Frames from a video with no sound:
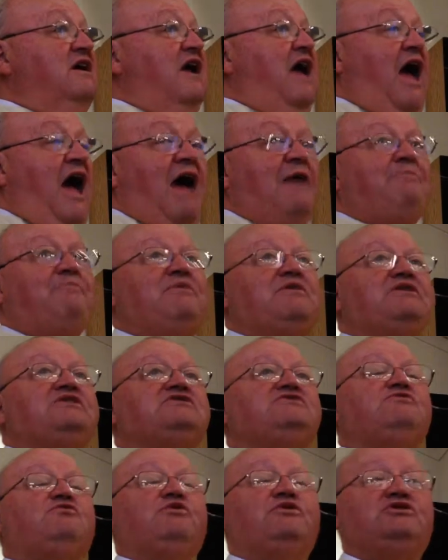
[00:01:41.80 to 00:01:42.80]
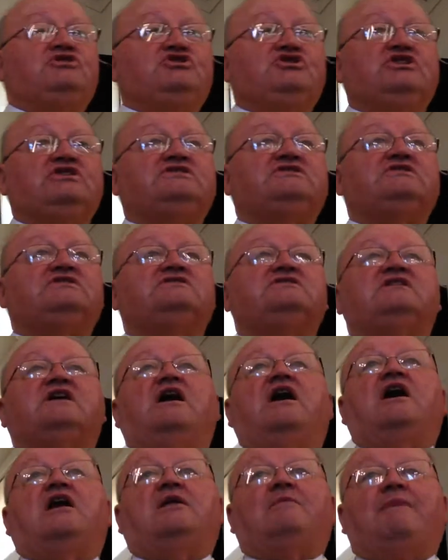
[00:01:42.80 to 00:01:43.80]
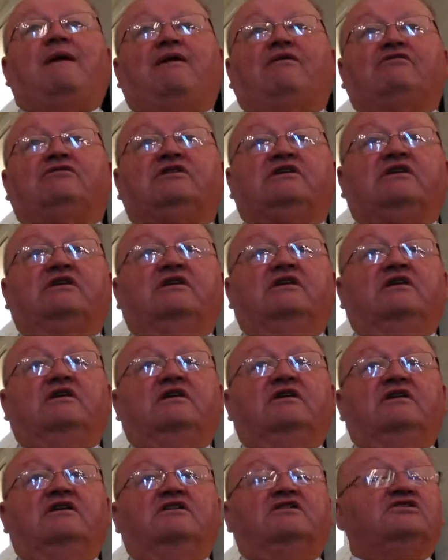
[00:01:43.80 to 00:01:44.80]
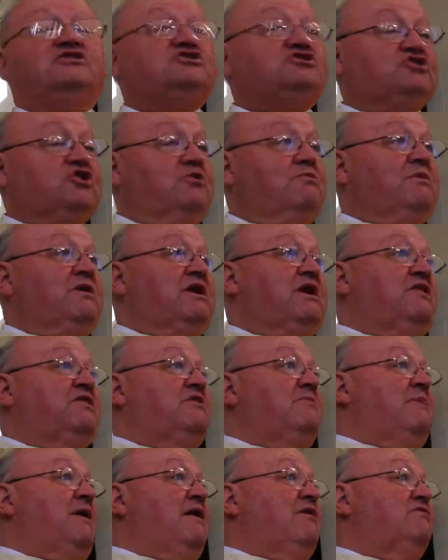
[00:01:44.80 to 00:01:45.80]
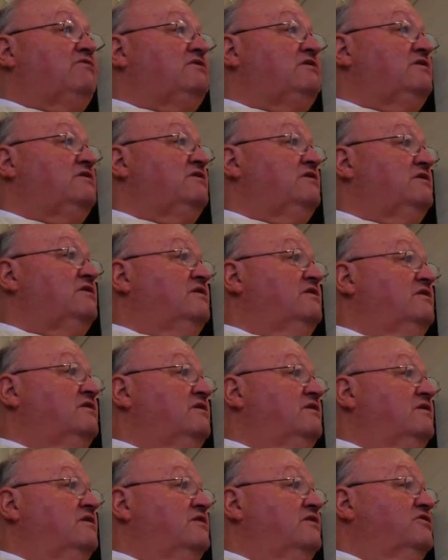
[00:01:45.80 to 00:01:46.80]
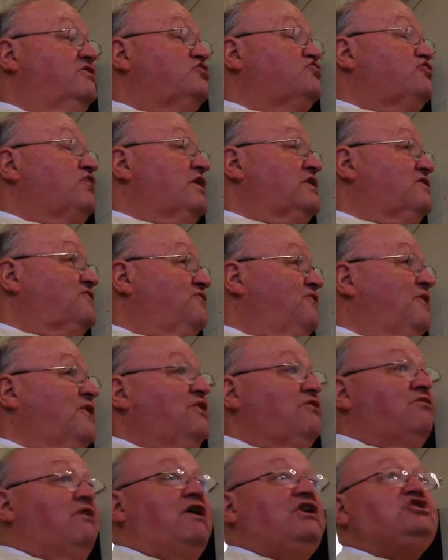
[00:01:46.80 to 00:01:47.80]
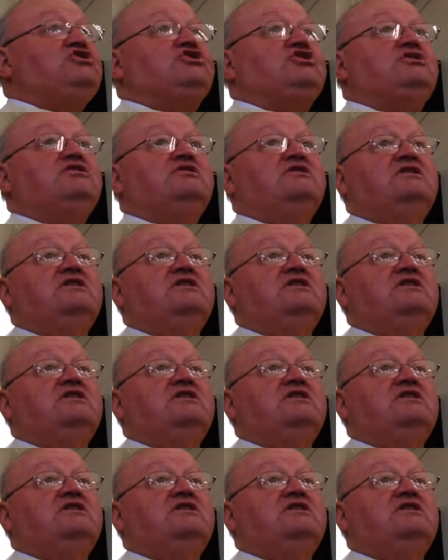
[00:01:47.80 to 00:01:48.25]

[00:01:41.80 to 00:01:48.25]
happens with Jesus on a mount. Sermon on the Mount, the Transfiguration,